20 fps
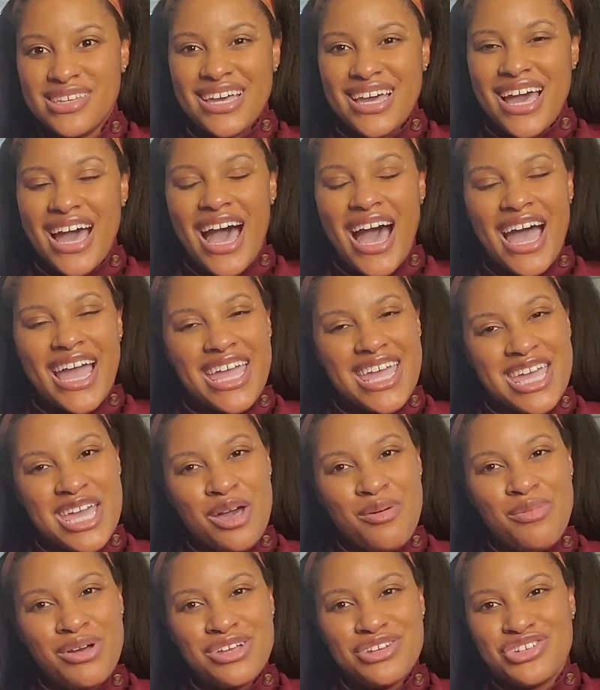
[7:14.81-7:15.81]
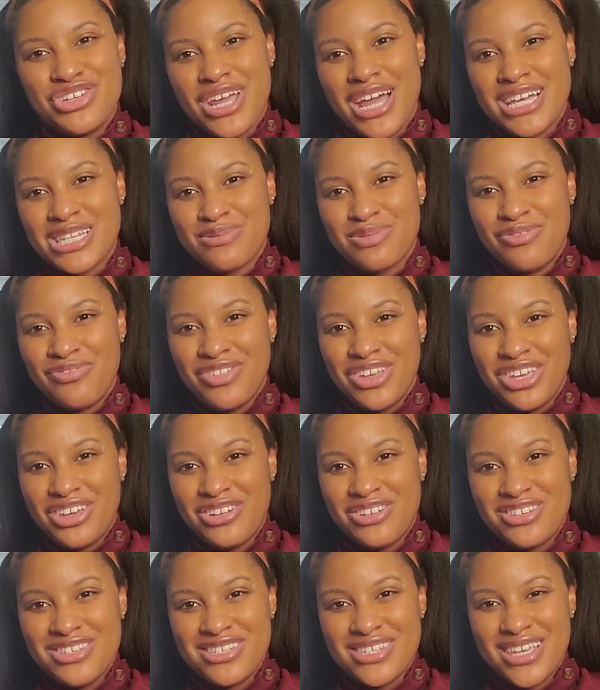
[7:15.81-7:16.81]
I am Jasmine
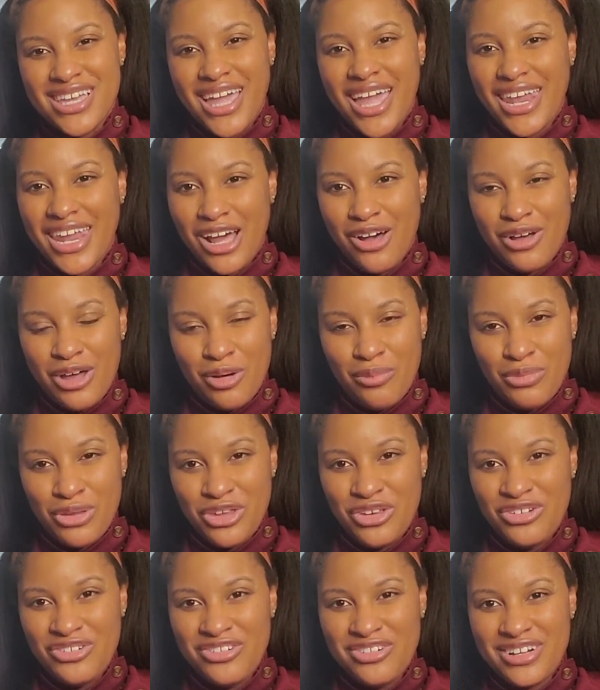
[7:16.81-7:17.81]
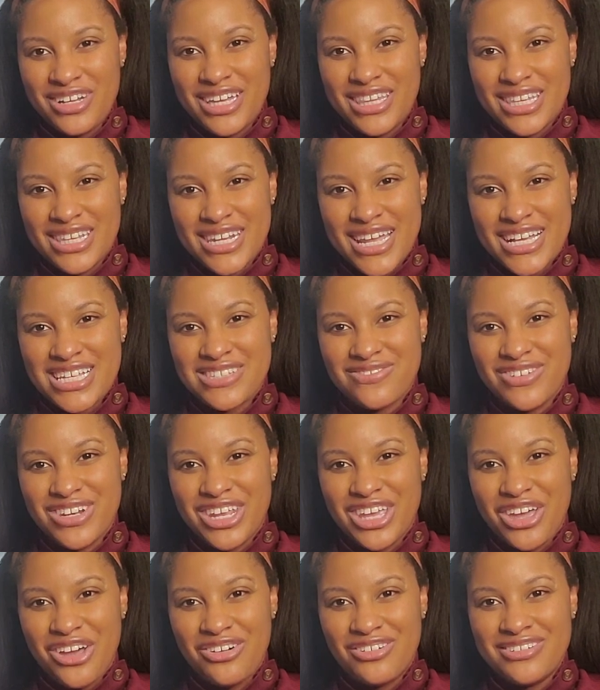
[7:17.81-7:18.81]
Fields, and I'll help you in the next video.